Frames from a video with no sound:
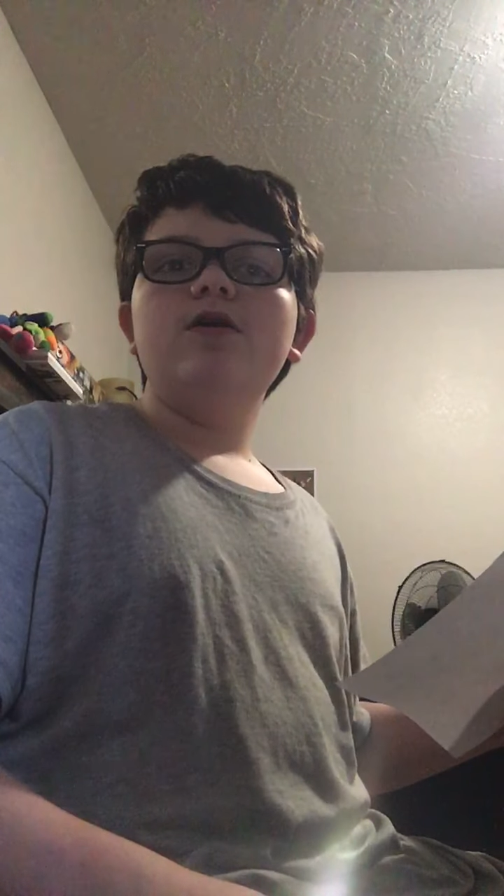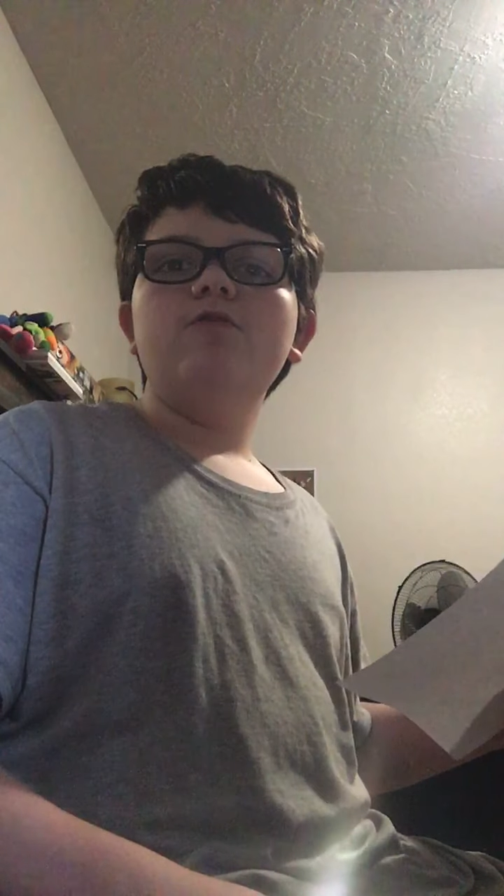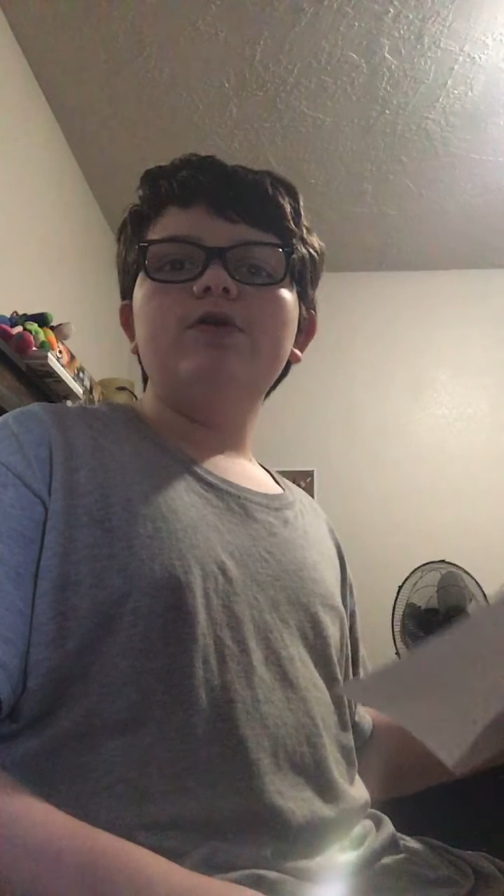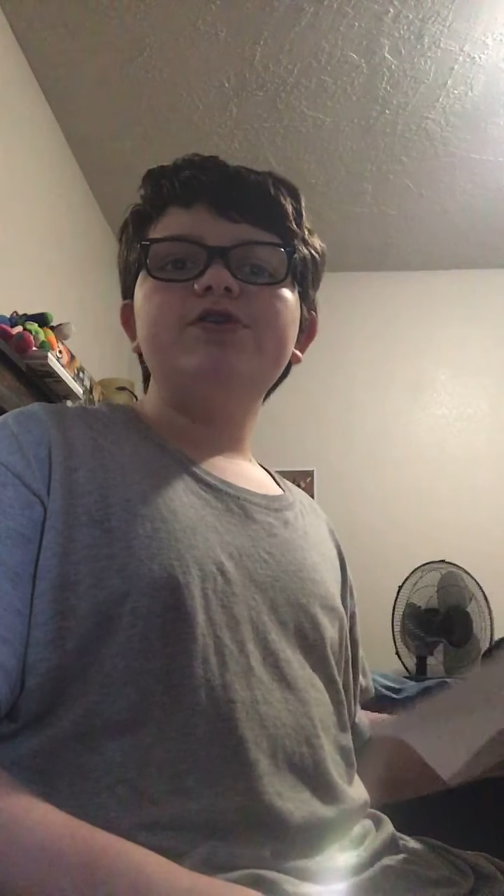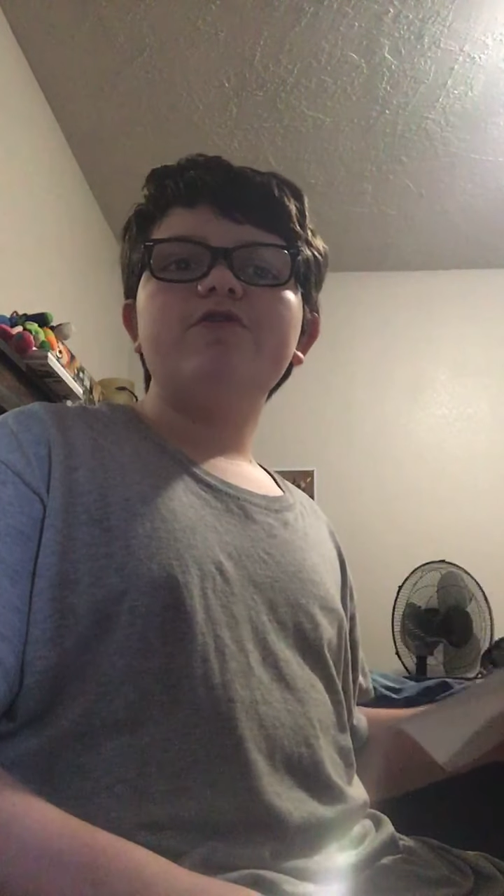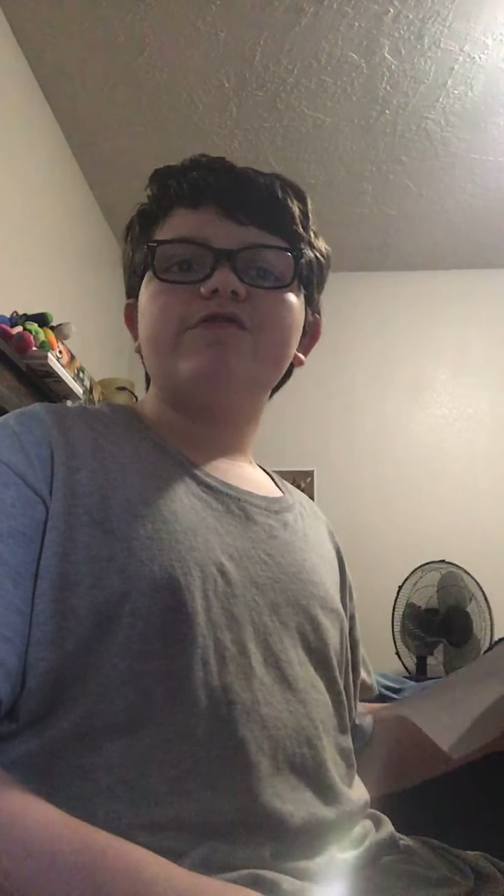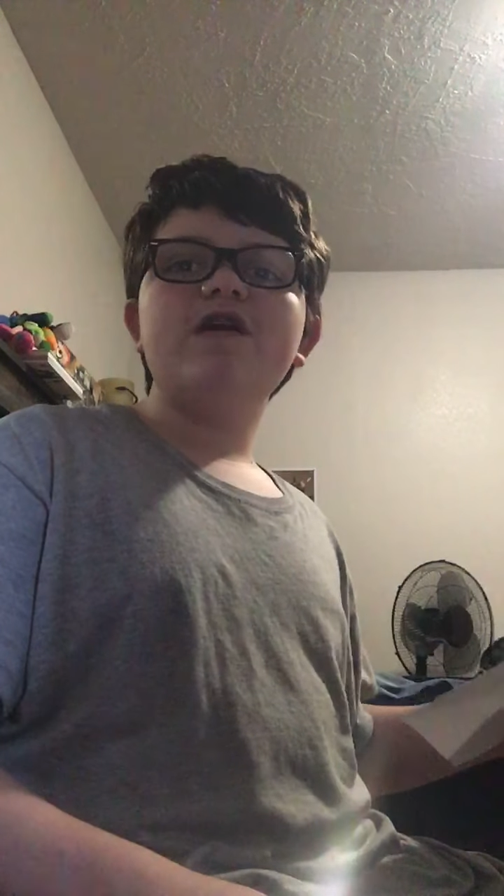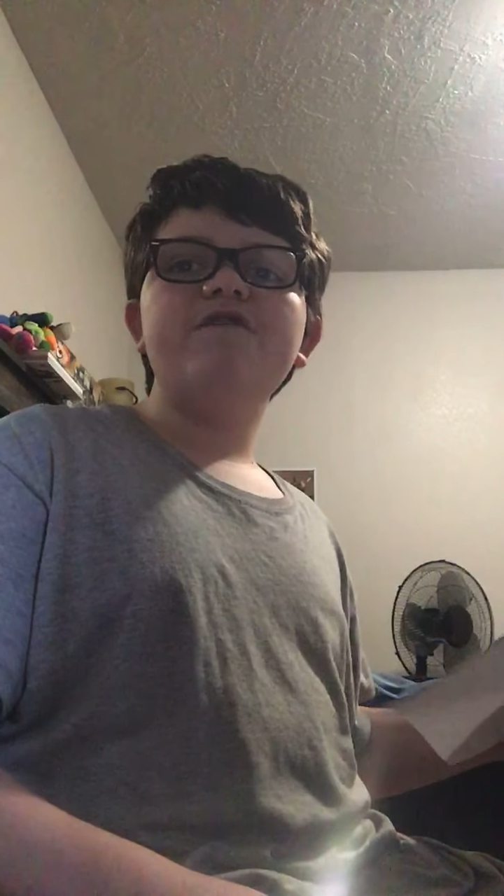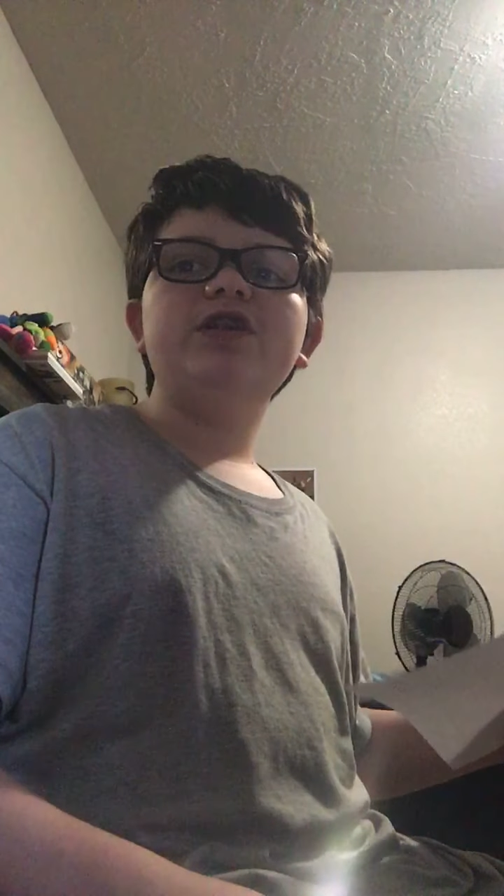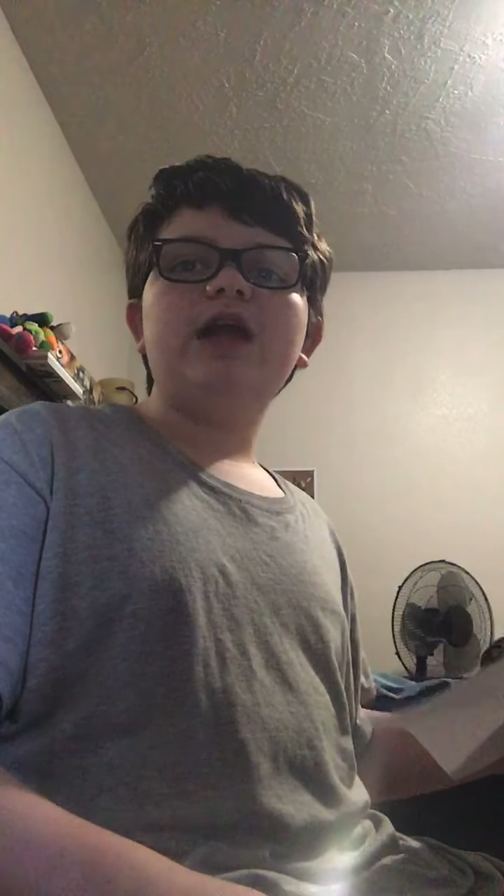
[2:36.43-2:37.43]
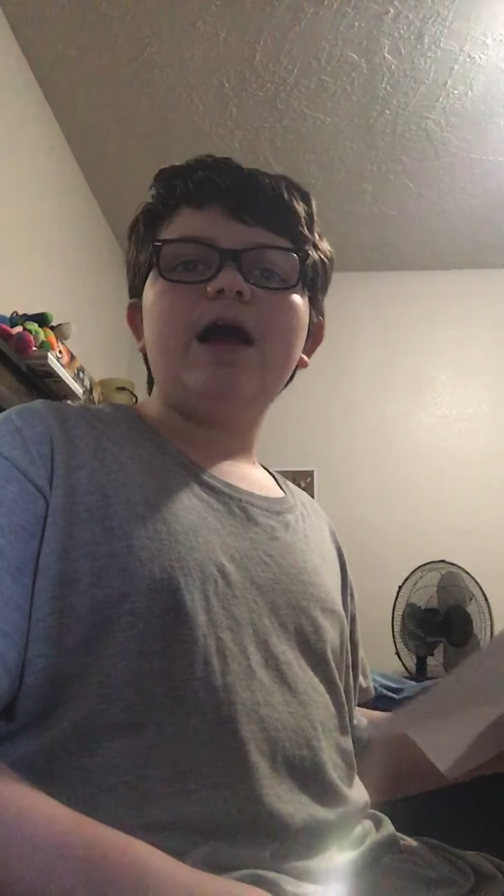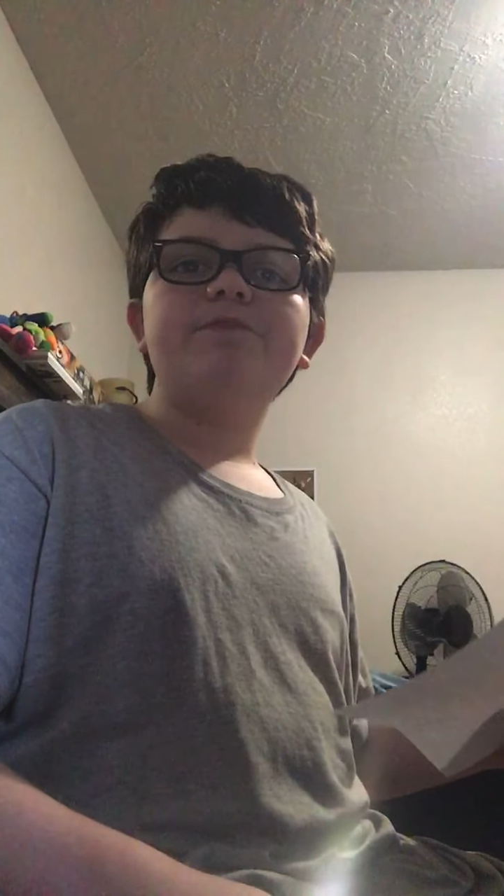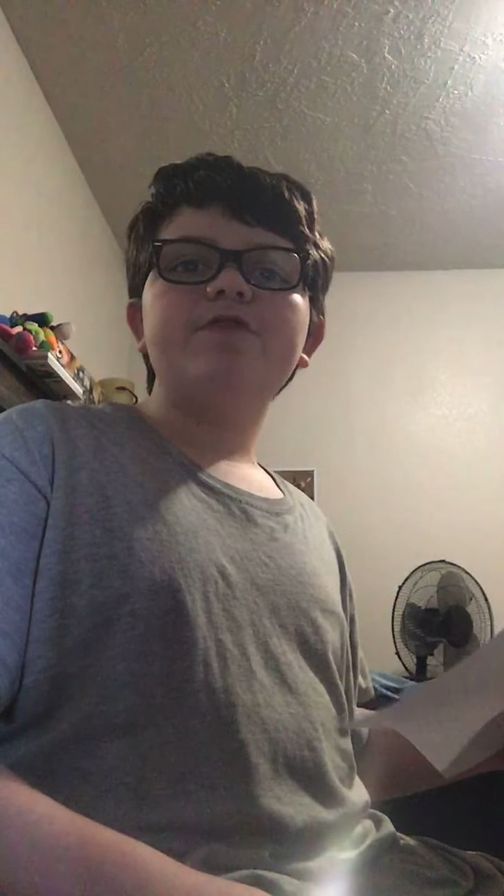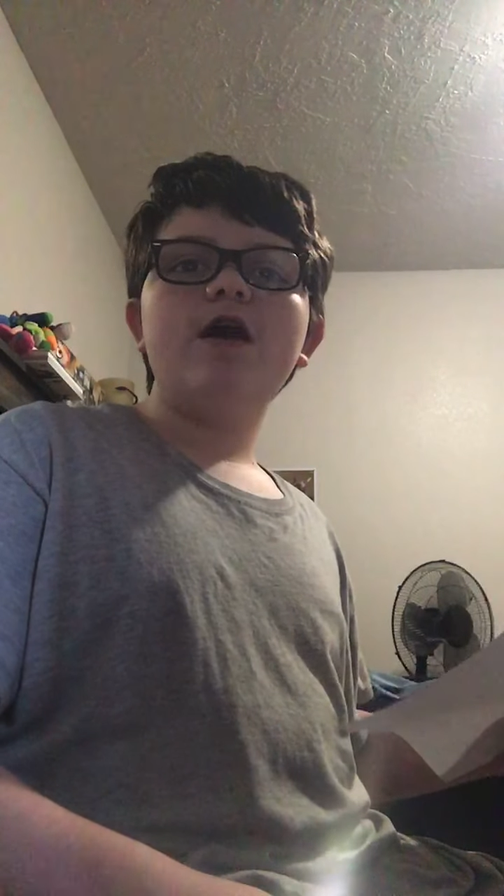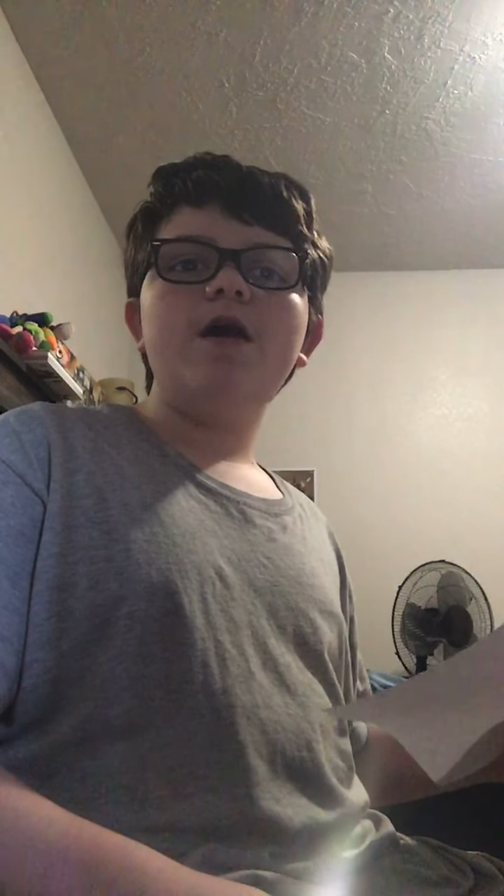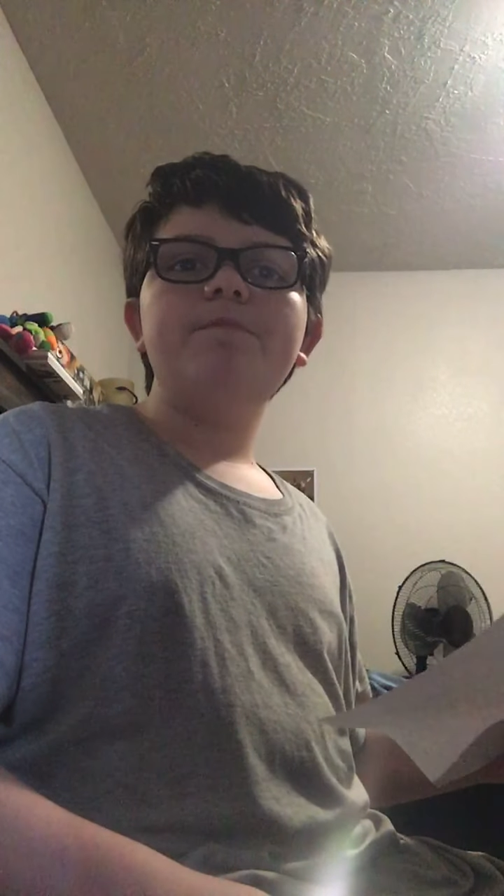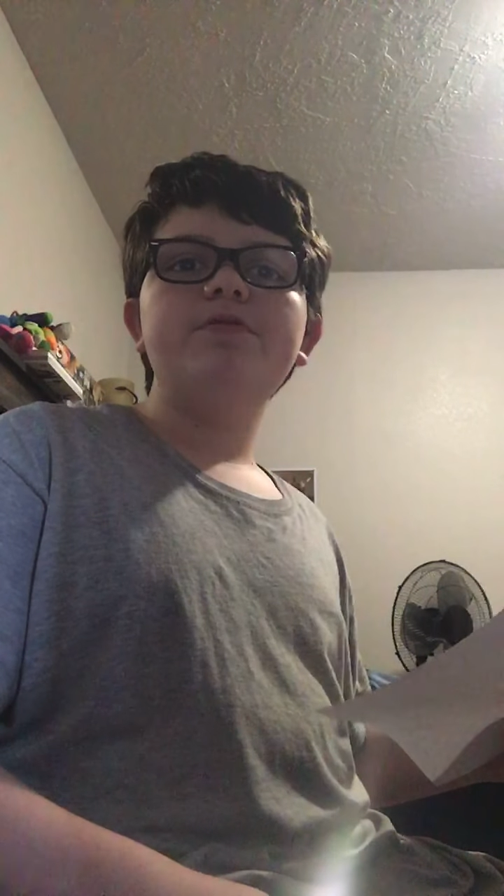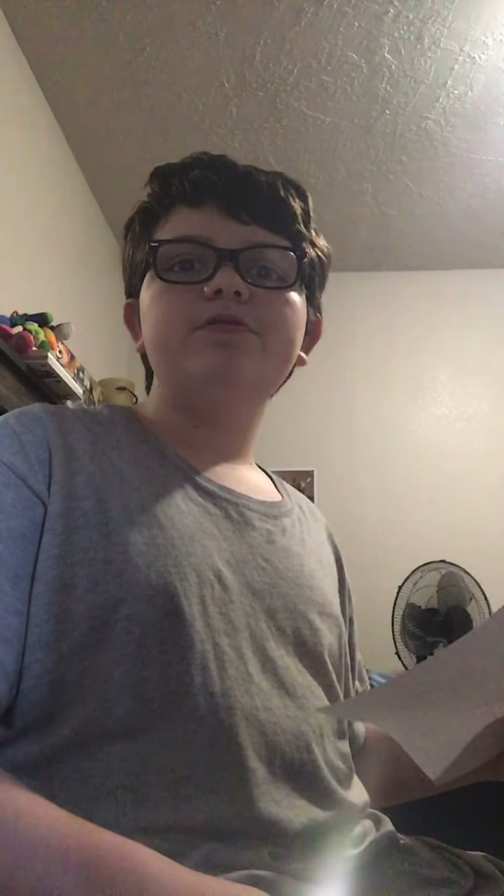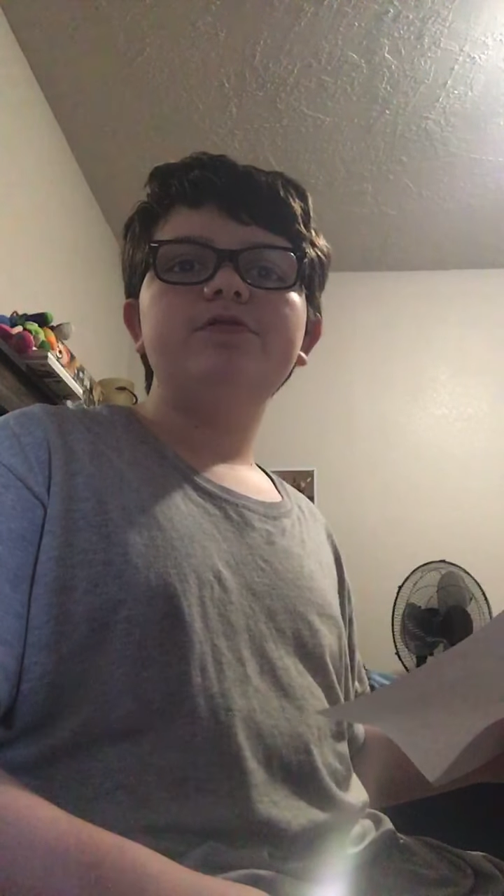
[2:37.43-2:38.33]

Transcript: Windows 7 laptop.